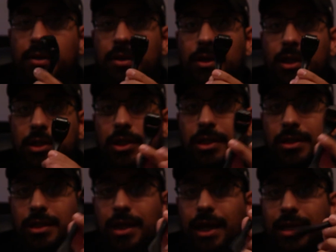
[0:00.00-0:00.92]
It's
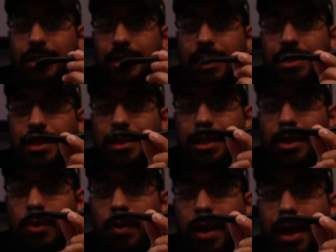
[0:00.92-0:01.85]
just, like I said, it's just a
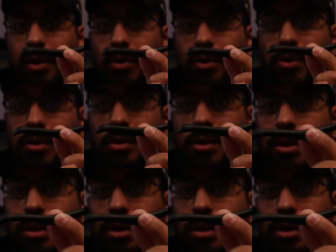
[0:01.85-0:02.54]
little handle